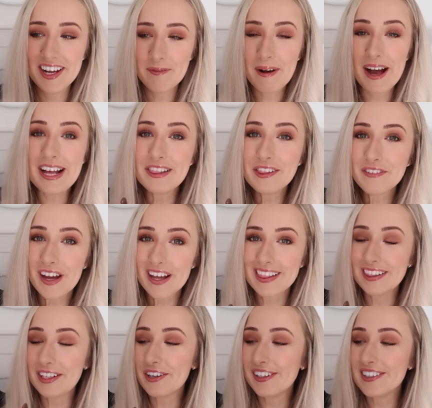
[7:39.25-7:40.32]
But I love it, I
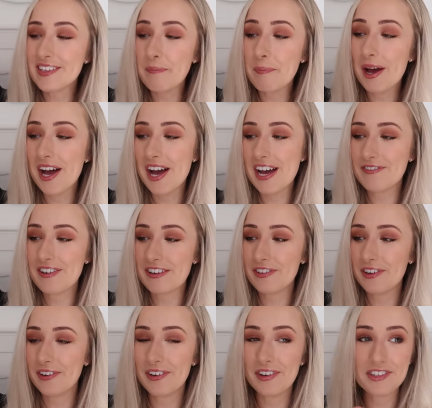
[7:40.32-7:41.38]
think the colours are perfect for
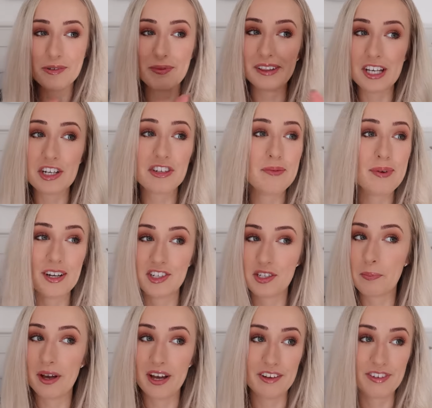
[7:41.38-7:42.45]
autumn. It literally matches
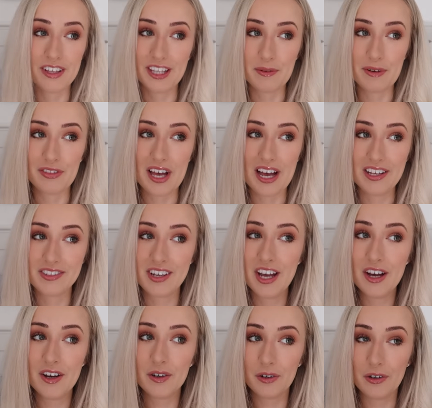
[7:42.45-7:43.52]
perfectly with that
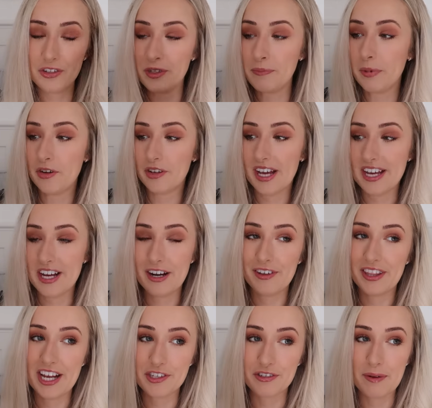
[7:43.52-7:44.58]
autumn bouquet over
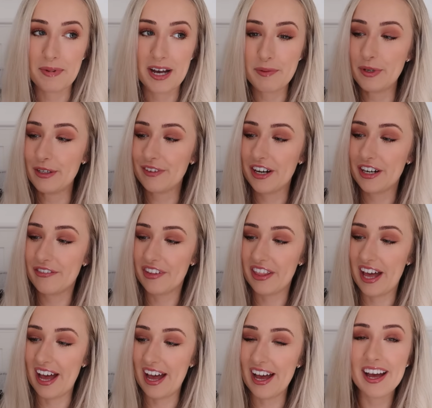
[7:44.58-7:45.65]
there, so I might move it over
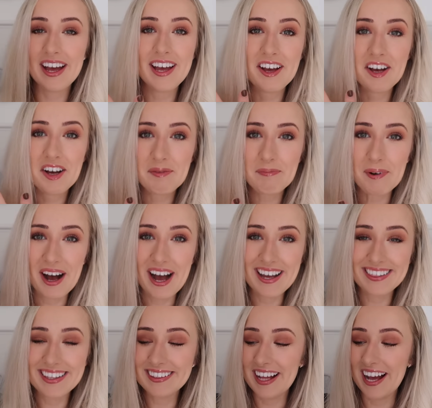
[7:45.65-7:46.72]
there. But I
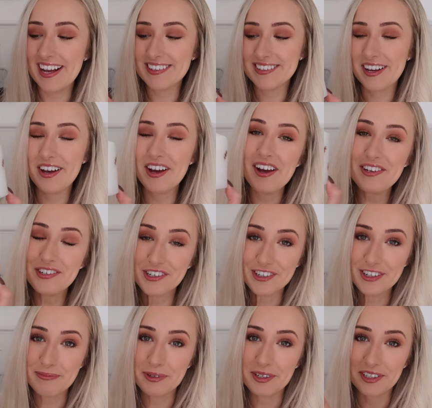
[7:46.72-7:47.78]
think that is
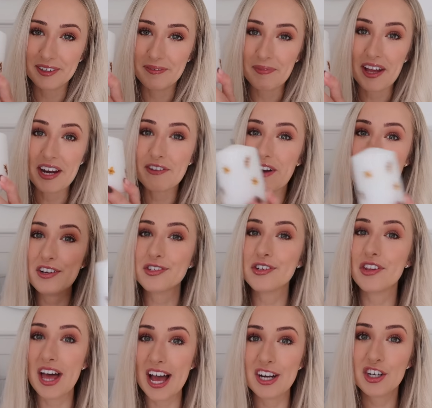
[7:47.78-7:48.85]
adorable, and if I
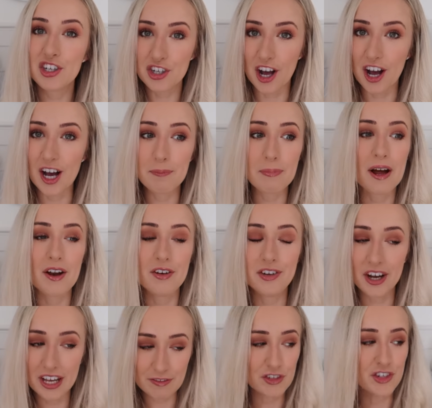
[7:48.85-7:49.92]
saw that in a shop,
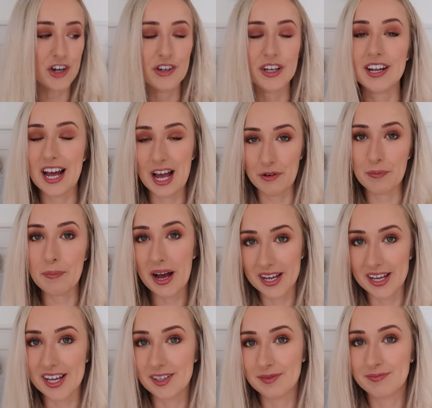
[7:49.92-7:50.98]
not even joking, I would buy
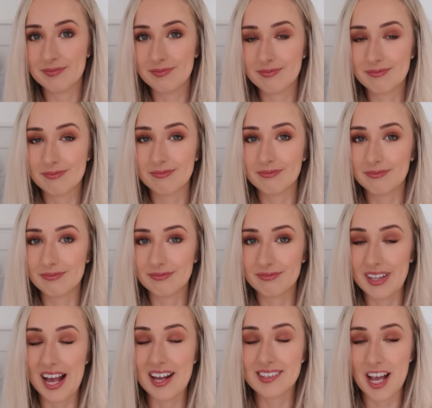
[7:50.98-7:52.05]
it.
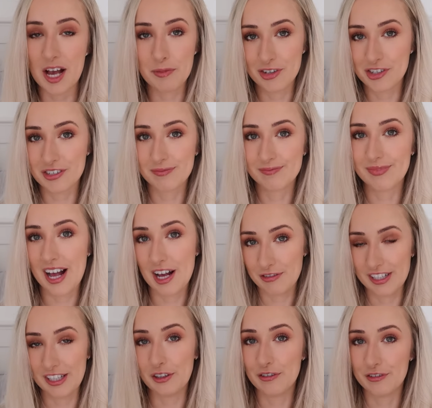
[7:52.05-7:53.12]
That is how much I
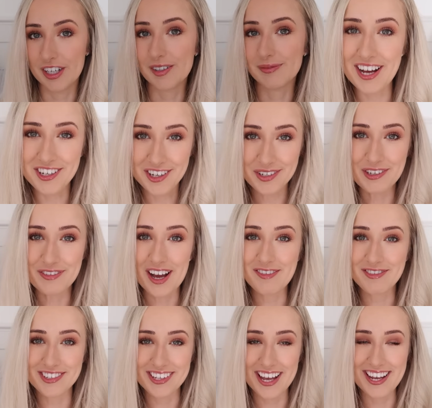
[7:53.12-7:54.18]
really love it. I don't know if
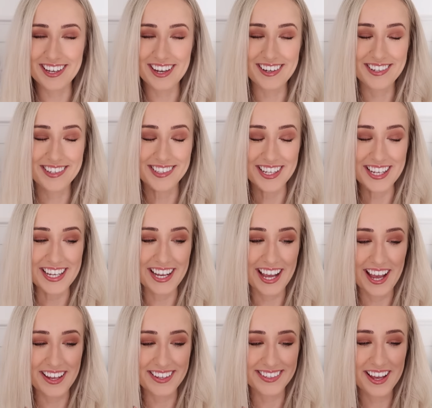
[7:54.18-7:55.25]
I'm just like seeing
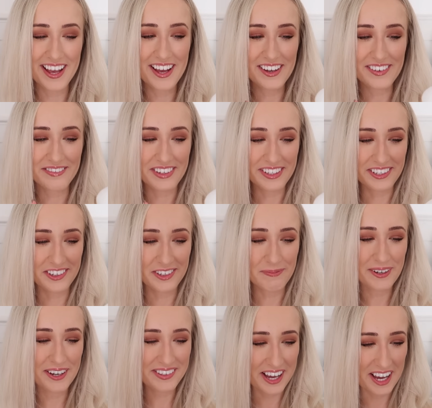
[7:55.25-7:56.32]
it as really good
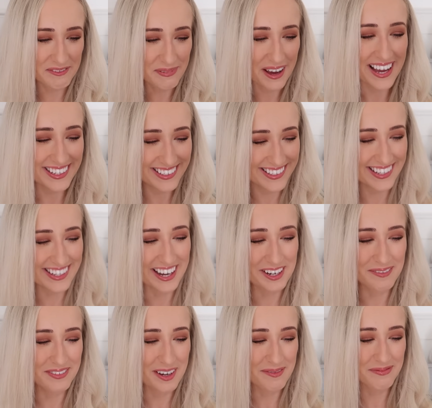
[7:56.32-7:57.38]
because I painted it and
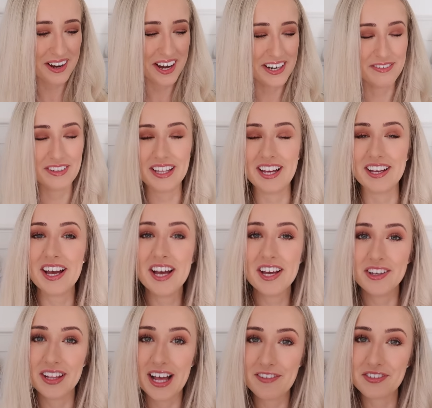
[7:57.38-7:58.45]
I'm dead proud of it. Like,
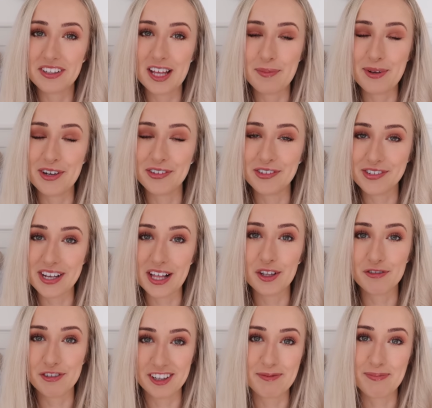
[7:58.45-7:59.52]
you'll have to let me know, does that
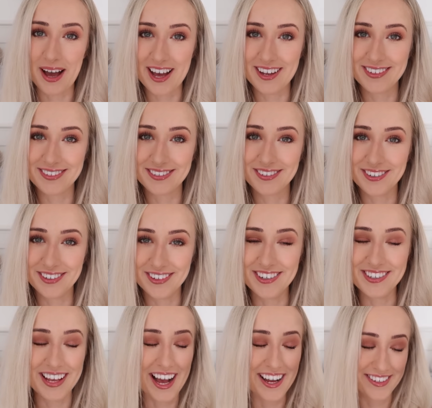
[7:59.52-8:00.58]
look really bad? or oh,
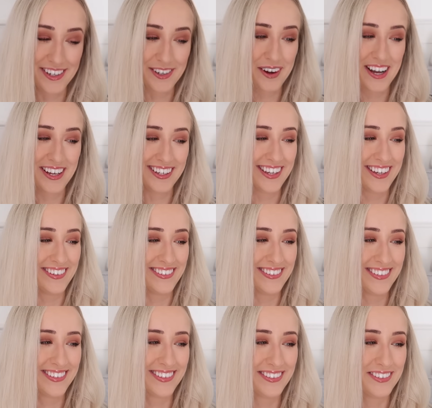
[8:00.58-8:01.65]
is actually quite
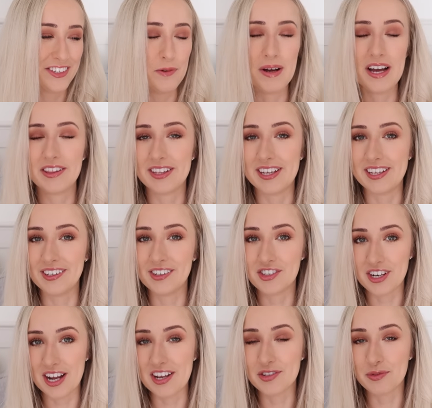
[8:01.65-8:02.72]
cute. You might think,
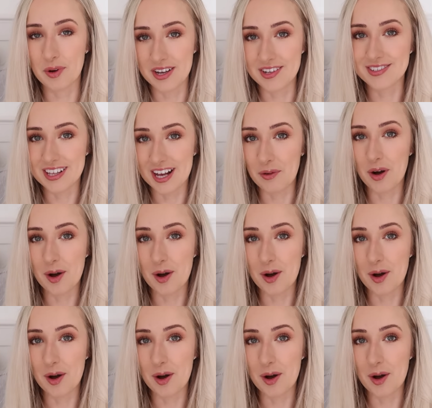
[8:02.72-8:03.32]
Chess, what is that?